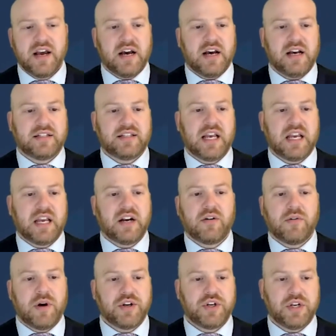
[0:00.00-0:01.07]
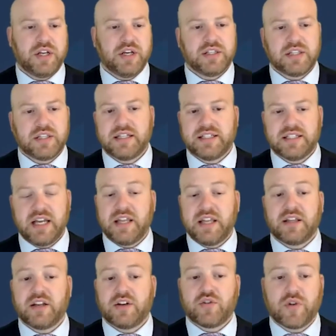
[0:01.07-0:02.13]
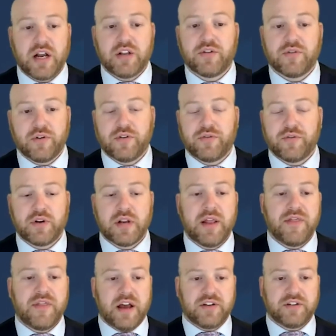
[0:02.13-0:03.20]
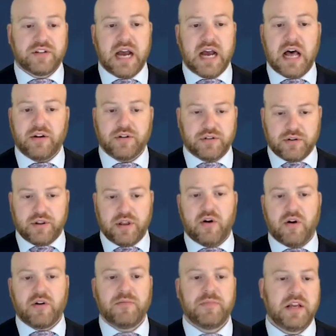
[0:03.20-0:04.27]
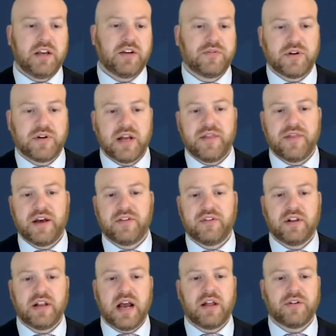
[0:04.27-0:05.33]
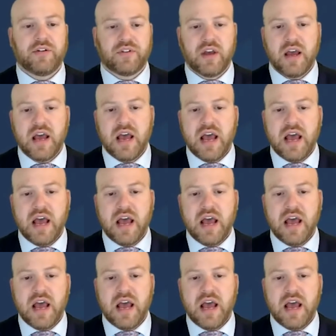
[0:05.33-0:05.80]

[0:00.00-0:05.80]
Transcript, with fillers: Uh, second question is, let's say that the transfer is for ten thousand dollars. So the R M D is for ten thousand dollars.